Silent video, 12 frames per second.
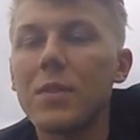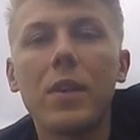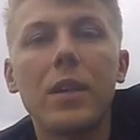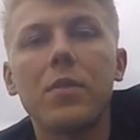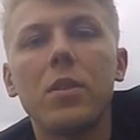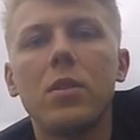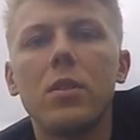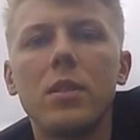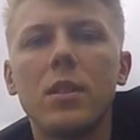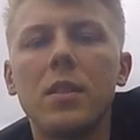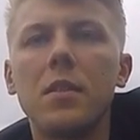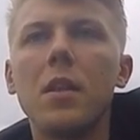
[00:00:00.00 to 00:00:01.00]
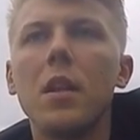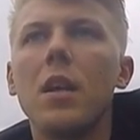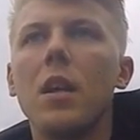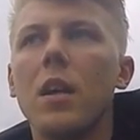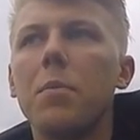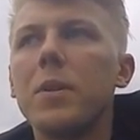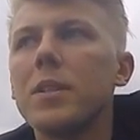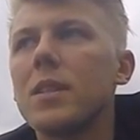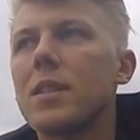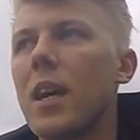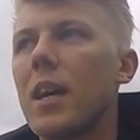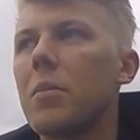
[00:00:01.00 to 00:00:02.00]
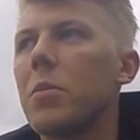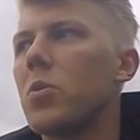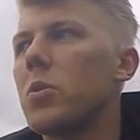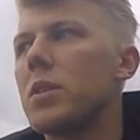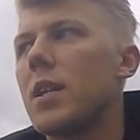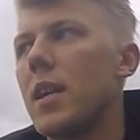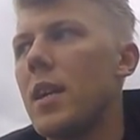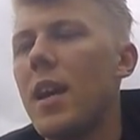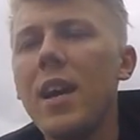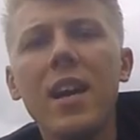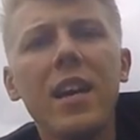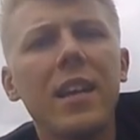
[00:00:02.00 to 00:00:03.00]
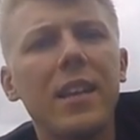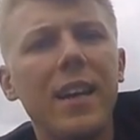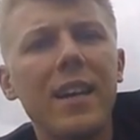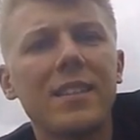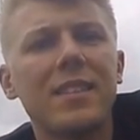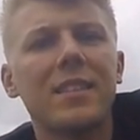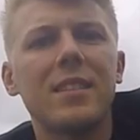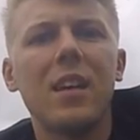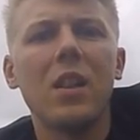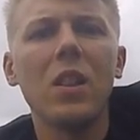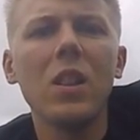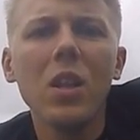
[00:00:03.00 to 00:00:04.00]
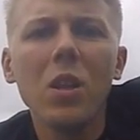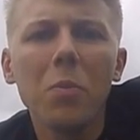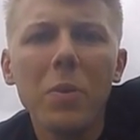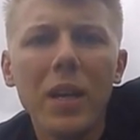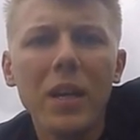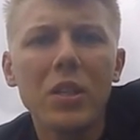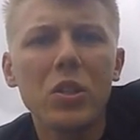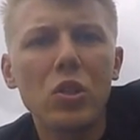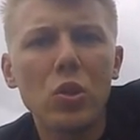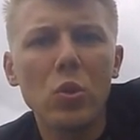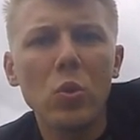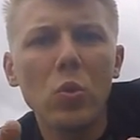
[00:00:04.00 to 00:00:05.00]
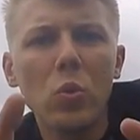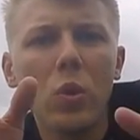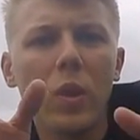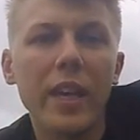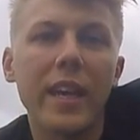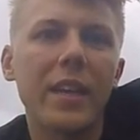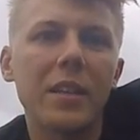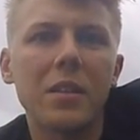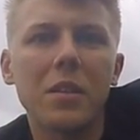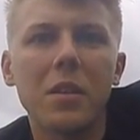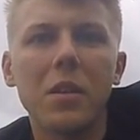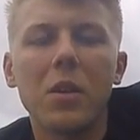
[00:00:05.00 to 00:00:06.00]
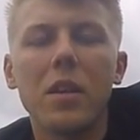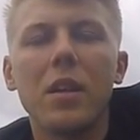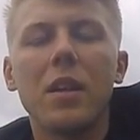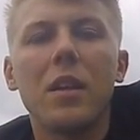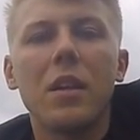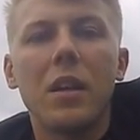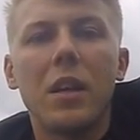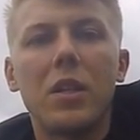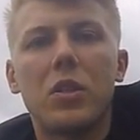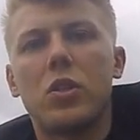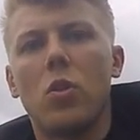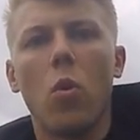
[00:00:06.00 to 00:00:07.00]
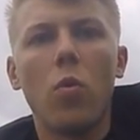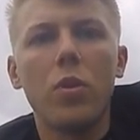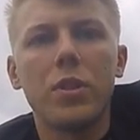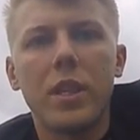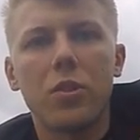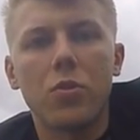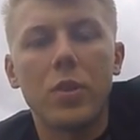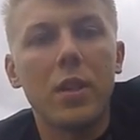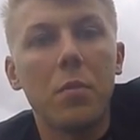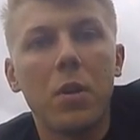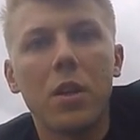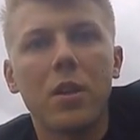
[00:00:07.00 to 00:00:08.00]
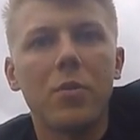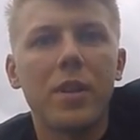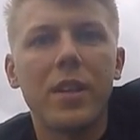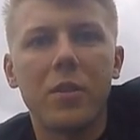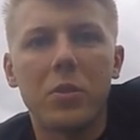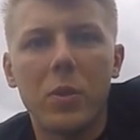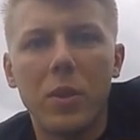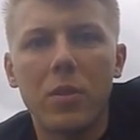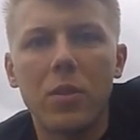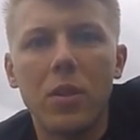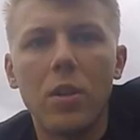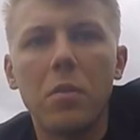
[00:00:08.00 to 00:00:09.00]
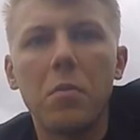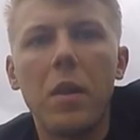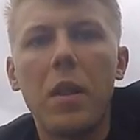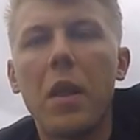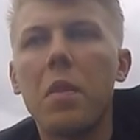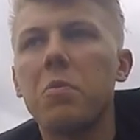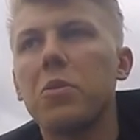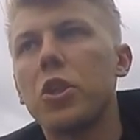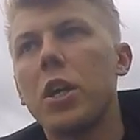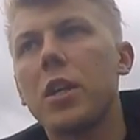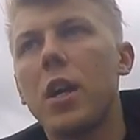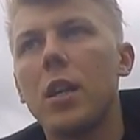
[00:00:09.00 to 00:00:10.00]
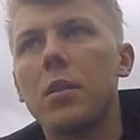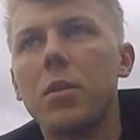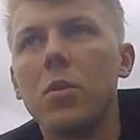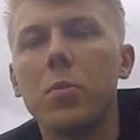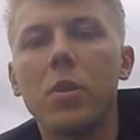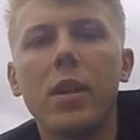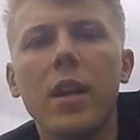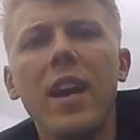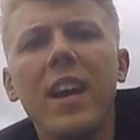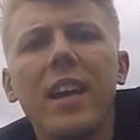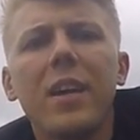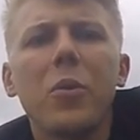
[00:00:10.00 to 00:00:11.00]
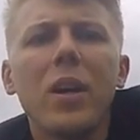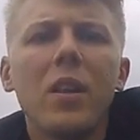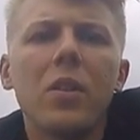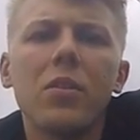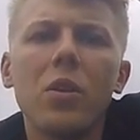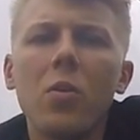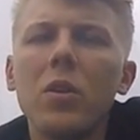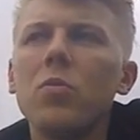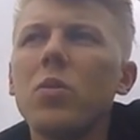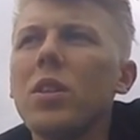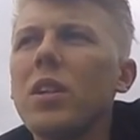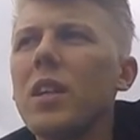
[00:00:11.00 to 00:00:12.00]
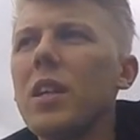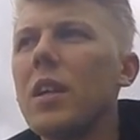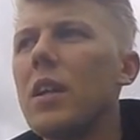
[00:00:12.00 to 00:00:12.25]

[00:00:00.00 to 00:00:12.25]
five years. And a business guy in me would say, hey, that's a little bit too late. It's oversaturated market right now to enter. And then the shy guy in me would be like, hey, well, no one really